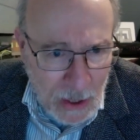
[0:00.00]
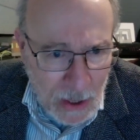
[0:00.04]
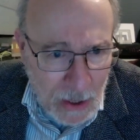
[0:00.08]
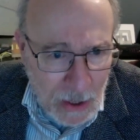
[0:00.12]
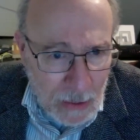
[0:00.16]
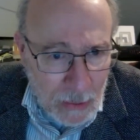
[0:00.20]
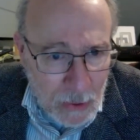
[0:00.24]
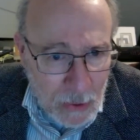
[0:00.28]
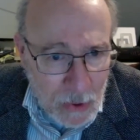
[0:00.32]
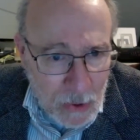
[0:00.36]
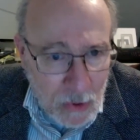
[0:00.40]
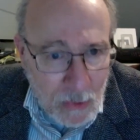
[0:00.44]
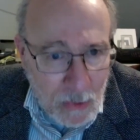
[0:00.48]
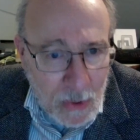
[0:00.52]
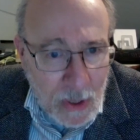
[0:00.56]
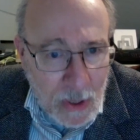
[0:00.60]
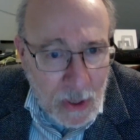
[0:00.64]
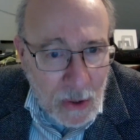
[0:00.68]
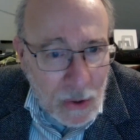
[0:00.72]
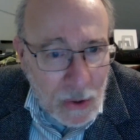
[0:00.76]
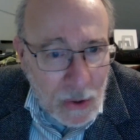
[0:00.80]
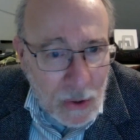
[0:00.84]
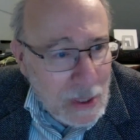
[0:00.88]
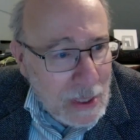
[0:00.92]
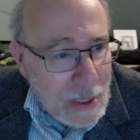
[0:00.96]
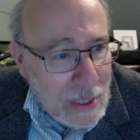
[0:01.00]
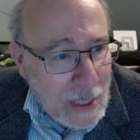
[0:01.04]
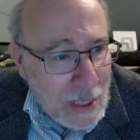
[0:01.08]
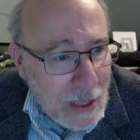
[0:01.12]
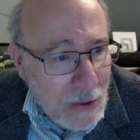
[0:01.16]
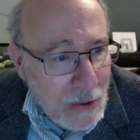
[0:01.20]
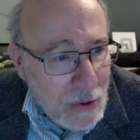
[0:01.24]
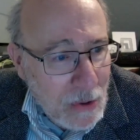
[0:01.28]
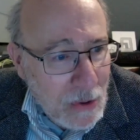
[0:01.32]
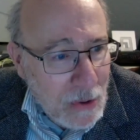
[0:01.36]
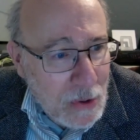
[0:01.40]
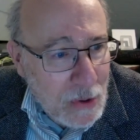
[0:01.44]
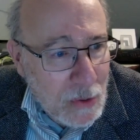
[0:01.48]
Presumed Guilty, How
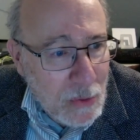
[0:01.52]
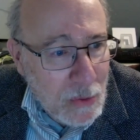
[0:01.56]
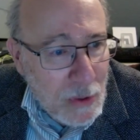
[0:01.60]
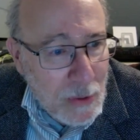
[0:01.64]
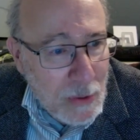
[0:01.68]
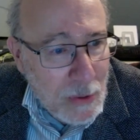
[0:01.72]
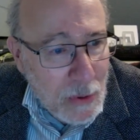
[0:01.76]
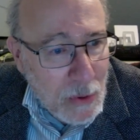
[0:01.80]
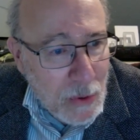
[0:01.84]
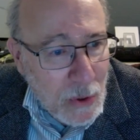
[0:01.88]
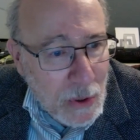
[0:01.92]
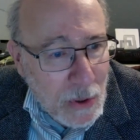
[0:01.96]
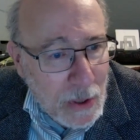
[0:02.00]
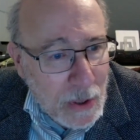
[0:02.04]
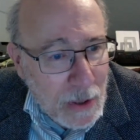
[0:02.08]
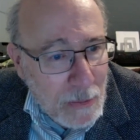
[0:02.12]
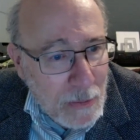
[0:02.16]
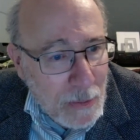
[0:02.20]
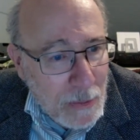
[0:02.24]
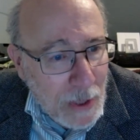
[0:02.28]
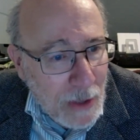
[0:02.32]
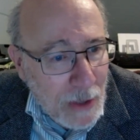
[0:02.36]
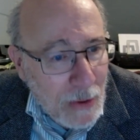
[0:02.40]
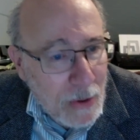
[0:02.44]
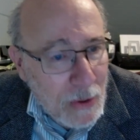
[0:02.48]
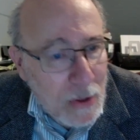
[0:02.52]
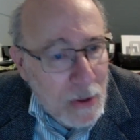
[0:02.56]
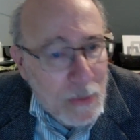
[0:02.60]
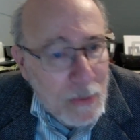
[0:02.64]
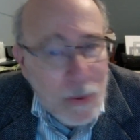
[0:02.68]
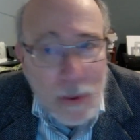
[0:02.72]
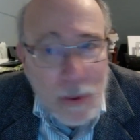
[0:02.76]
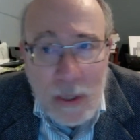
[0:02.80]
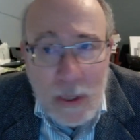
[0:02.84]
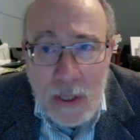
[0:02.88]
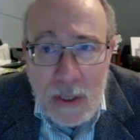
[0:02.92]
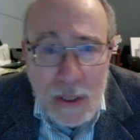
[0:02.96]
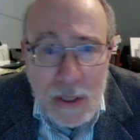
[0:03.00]
the Supreme Court Empowered the
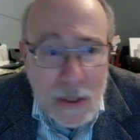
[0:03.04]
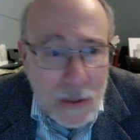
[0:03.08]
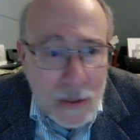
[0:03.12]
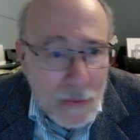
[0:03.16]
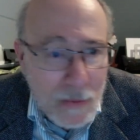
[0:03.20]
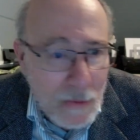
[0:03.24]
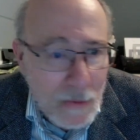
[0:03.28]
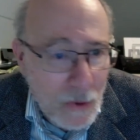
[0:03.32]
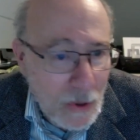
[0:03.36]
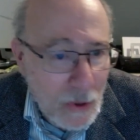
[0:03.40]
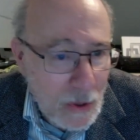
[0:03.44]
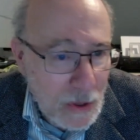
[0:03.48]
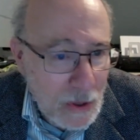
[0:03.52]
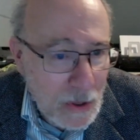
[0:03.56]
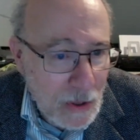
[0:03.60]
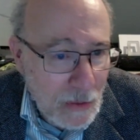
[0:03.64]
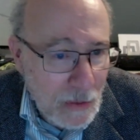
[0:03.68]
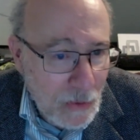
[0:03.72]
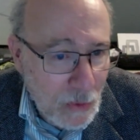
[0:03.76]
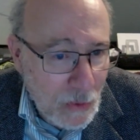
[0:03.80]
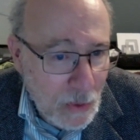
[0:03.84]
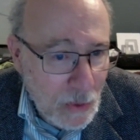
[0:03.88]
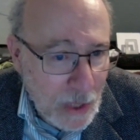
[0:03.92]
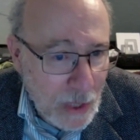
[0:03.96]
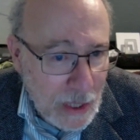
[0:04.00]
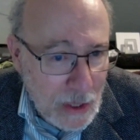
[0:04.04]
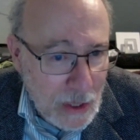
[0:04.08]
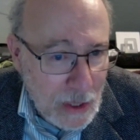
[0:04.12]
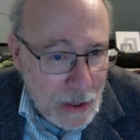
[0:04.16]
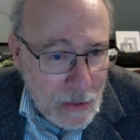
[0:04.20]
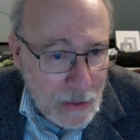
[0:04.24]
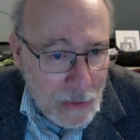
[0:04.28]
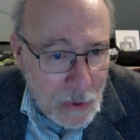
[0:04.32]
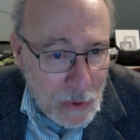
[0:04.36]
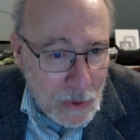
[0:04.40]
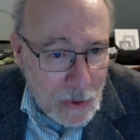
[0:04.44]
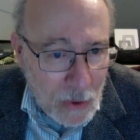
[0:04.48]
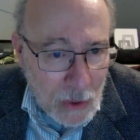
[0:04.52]
Police and Subverted Civil Rights
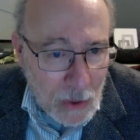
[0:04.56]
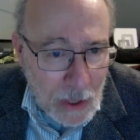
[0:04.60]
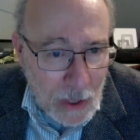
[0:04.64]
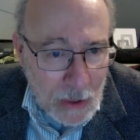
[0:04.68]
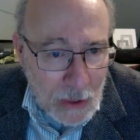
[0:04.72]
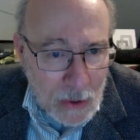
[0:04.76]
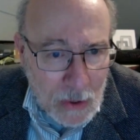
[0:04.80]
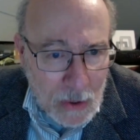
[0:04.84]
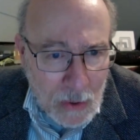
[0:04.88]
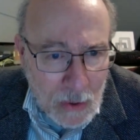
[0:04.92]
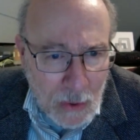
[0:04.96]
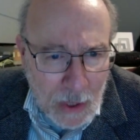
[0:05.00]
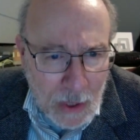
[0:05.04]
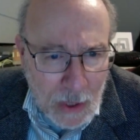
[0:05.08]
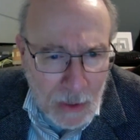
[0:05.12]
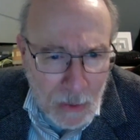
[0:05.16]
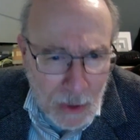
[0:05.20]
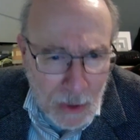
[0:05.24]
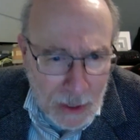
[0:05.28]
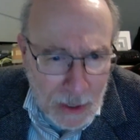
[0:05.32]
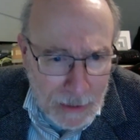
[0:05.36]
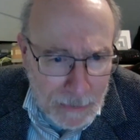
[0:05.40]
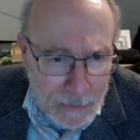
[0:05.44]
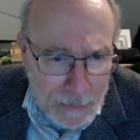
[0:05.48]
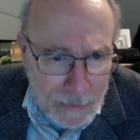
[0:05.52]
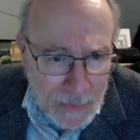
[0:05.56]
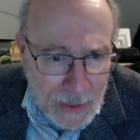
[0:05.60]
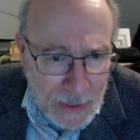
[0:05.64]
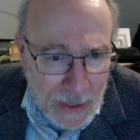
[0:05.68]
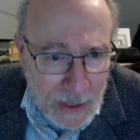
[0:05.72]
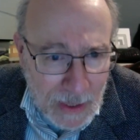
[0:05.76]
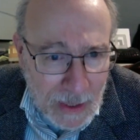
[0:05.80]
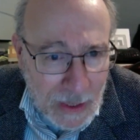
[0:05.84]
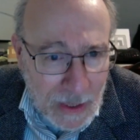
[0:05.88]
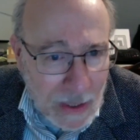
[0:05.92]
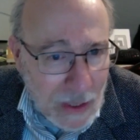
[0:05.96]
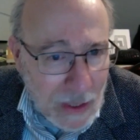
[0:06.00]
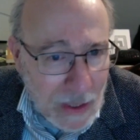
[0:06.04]
from 2021.
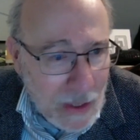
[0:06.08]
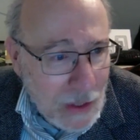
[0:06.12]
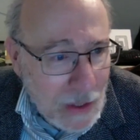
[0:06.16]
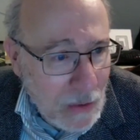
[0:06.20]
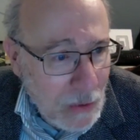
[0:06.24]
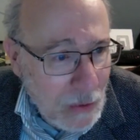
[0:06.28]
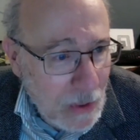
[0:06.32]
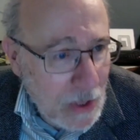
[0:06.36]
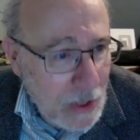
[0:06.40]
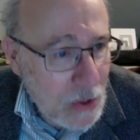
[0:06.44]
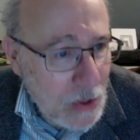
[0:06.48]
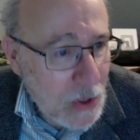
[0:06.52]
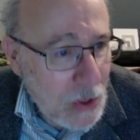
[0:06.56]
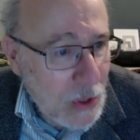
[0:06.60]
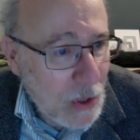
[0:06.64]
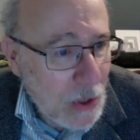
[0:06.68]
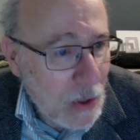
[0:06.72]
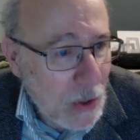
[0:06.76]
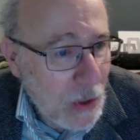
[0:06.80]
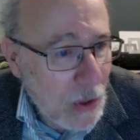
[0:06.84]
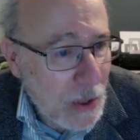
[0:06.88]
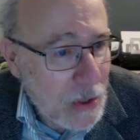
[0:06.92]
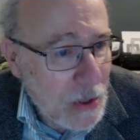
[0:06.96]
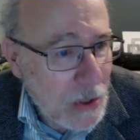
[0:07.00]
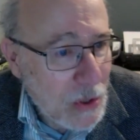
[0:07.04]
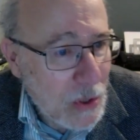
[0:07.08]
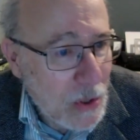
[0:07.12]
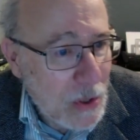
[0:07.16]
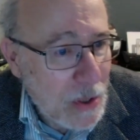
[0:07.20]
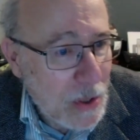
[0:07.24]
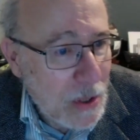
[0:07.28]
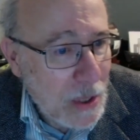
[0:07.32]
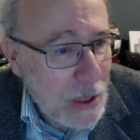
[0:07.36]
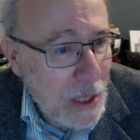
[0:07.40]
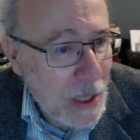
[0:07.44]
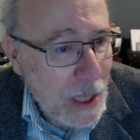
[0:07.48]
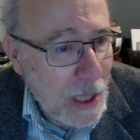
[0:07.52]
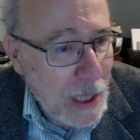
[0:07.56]
The Religion Clauses, The
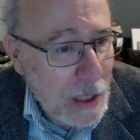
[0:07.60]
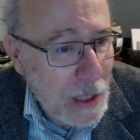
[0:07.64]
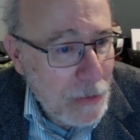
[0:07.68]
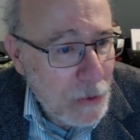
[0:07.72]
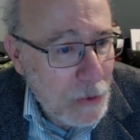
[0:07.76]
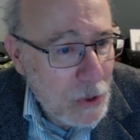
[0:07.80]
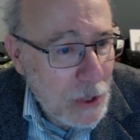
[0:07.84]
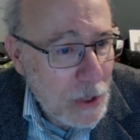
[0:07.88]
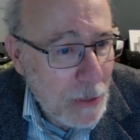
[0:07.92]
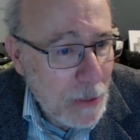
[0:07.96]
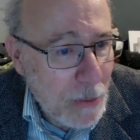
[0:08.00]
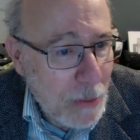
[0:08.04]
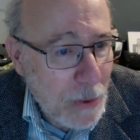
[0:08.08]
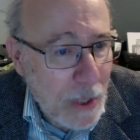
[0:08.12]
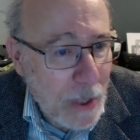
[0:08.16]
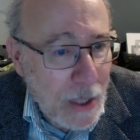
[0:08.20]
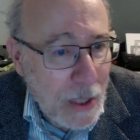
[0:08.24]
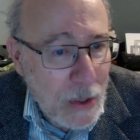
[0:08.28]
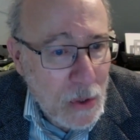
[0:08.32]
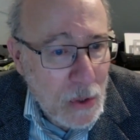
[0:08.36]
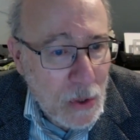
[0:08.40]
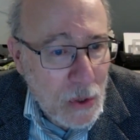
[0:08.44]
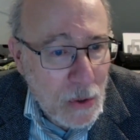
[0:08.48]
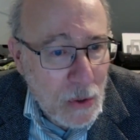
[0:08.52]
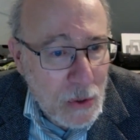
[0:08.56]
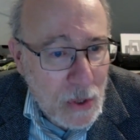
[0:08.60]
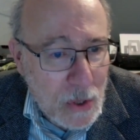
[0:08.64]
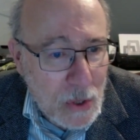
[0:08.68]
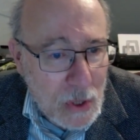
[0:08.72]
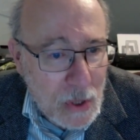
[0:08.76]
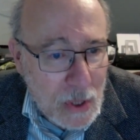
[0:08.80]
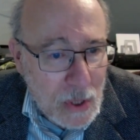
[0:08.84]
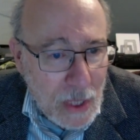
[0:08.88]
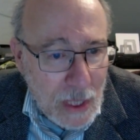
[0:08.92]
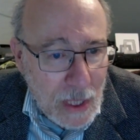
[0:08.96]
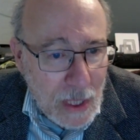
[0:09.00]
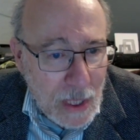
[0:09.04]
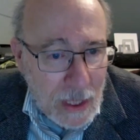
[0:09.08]
Case for Separating Church and
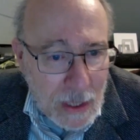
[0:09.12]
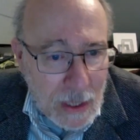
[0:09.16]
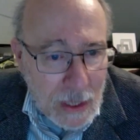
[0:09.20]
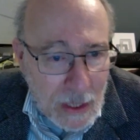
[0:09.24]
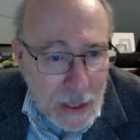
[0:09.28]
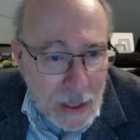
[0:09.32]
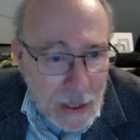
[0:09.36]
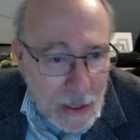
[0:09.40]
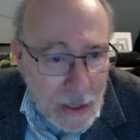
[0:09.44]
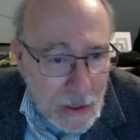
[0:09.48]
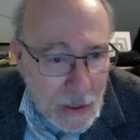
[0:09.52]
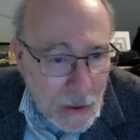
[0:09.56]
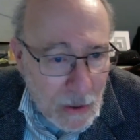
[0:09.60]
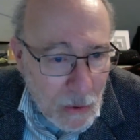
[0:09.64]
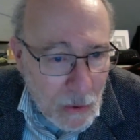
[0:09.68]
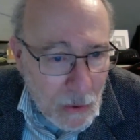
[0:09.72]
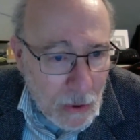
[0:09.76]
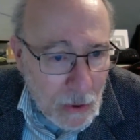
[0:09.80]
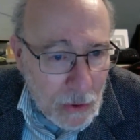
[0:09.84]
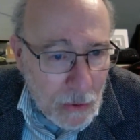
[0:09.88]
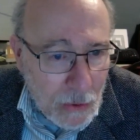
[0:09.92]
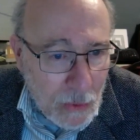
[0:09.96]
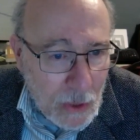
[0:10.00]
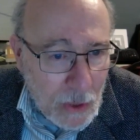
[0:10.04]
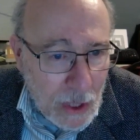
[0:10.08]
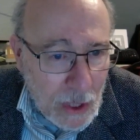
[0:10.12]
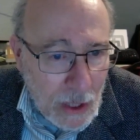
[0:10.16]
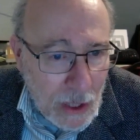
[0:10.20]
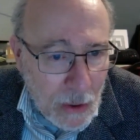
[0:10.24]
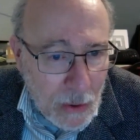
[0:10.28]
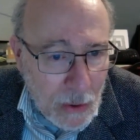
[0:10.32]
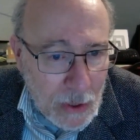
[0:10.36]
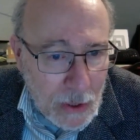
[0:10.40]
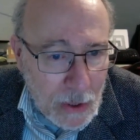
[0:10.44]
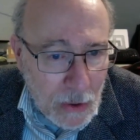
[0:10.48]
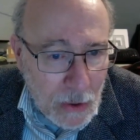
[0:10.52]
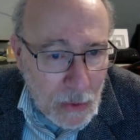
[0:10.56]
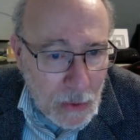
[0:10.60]
State, co-authored with
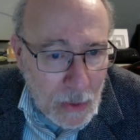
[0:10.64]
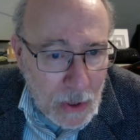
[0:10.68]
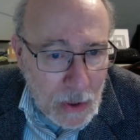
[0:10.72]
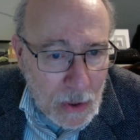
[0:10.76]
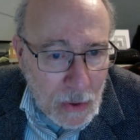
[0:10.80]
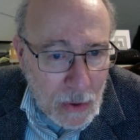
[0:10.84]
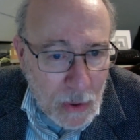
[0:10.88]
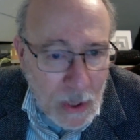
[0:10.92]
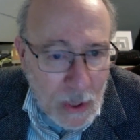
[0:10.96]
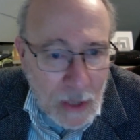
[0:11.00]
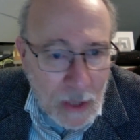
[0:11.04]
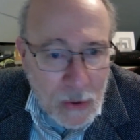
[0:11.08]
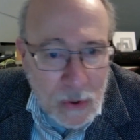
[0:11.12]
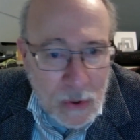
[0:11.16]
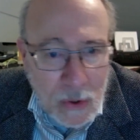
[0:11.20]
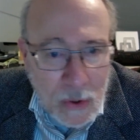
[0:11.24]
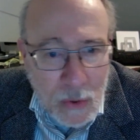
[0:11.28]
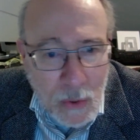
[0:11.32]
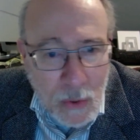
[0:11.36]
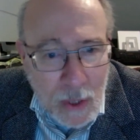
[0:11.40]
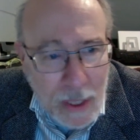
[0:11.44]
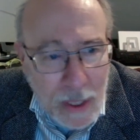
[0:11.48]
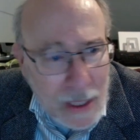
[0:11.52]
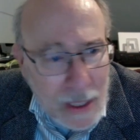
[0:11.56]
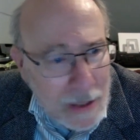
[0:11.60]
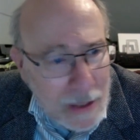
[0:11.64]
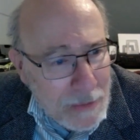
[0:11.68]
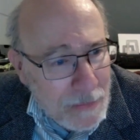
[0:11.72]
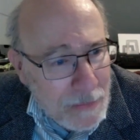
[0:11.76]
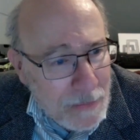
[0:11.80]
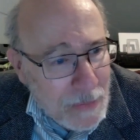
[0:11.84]
Howard Gillman, 2020.